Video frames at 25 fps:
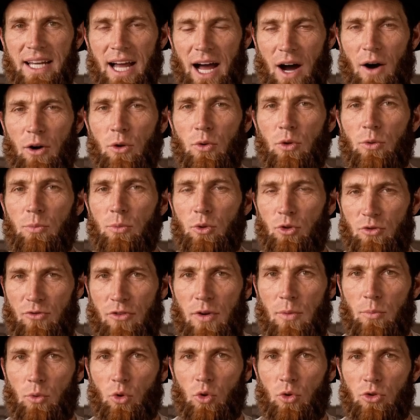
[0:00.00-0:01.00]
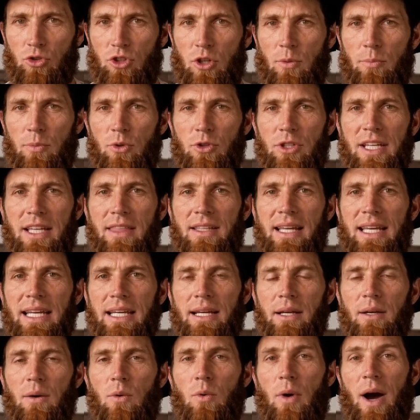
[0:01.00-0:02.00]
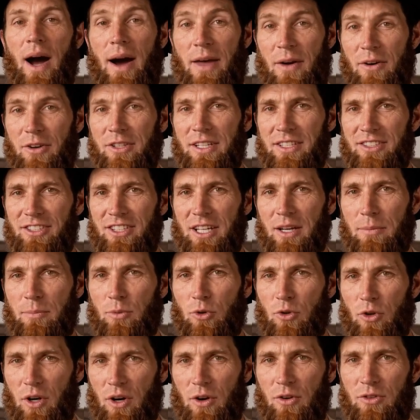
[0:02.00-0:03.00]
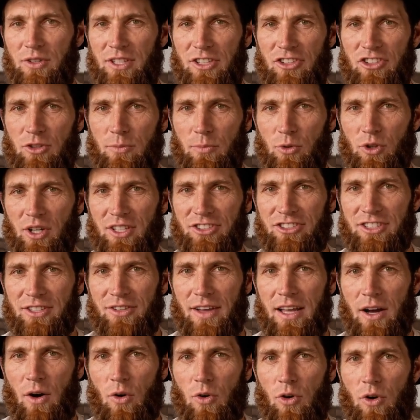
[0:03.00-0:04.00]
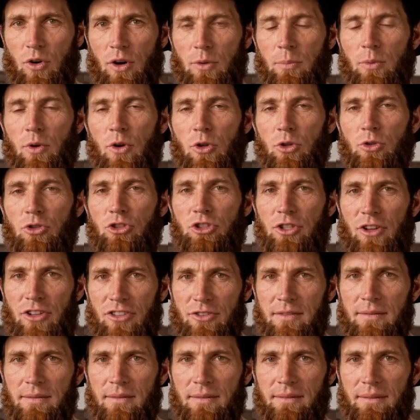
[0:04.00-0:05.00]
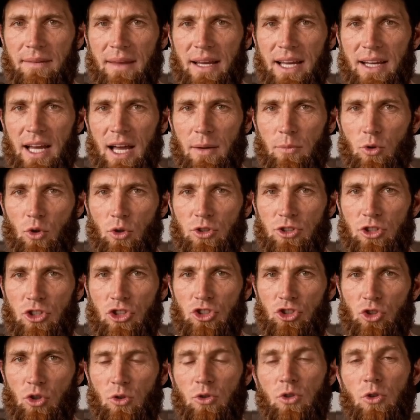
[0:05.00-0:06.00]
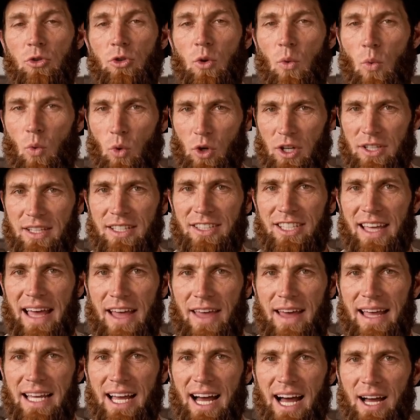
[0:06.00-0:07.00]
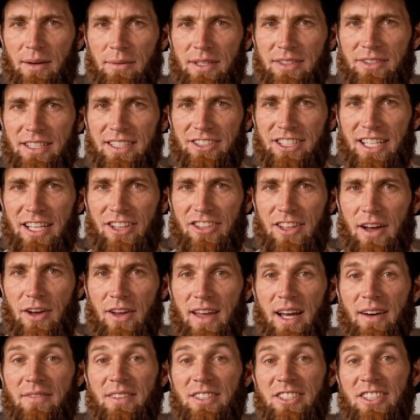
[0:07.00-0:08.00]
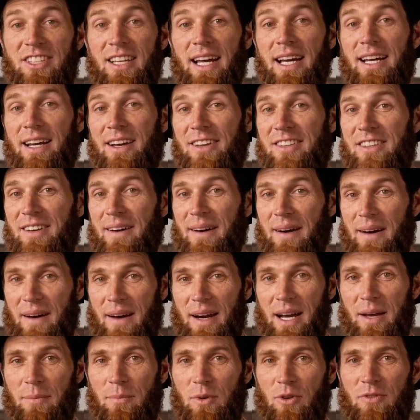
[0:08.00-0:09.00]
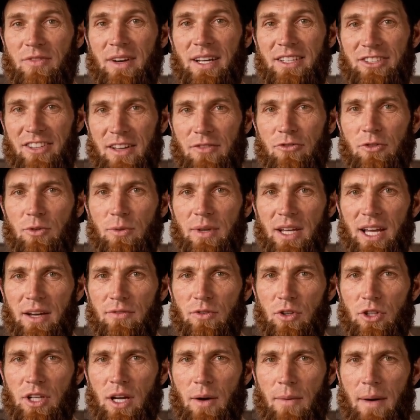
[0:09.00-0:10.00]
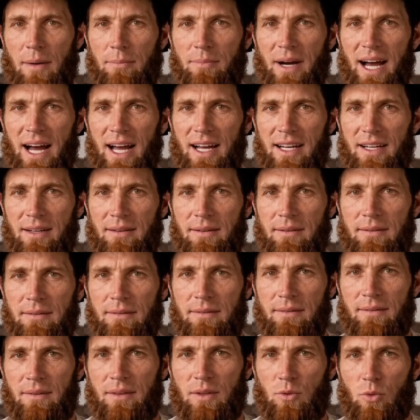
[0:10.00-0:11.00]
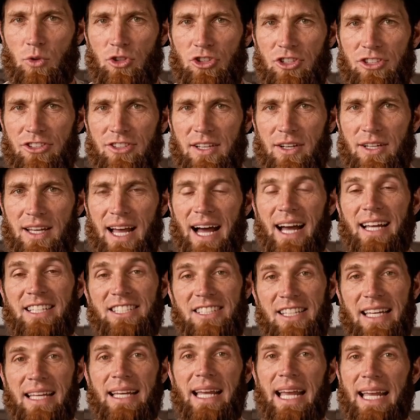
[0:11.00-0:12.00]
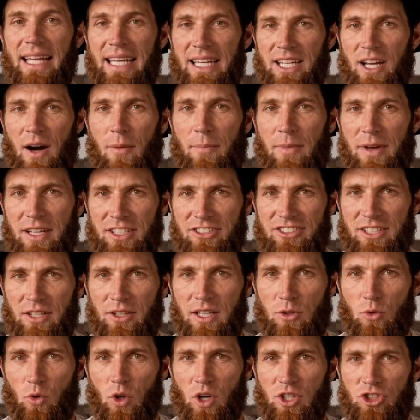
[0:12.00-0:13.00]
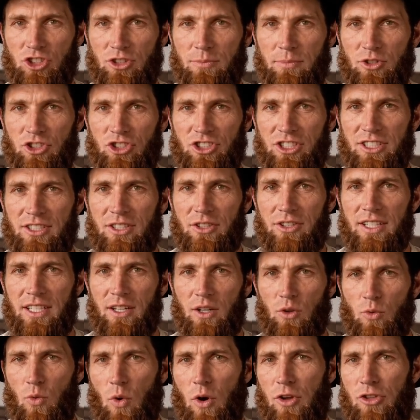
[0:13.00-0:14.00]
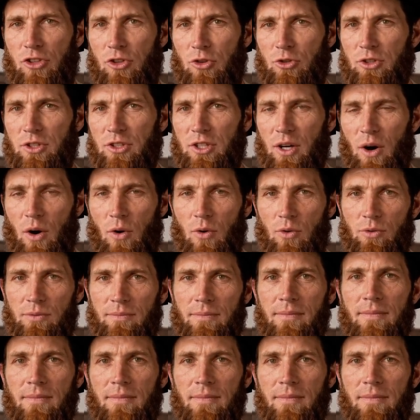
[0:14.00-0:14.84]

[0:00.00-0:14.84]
how to remove the mold completely rather than temporarily suppressing the odor it produces. And I'm going to show you the one daily habit that takes 11 seconds and prevents it from ever coming back, which is the last thing any company selling washing machine cleaner wants you to know.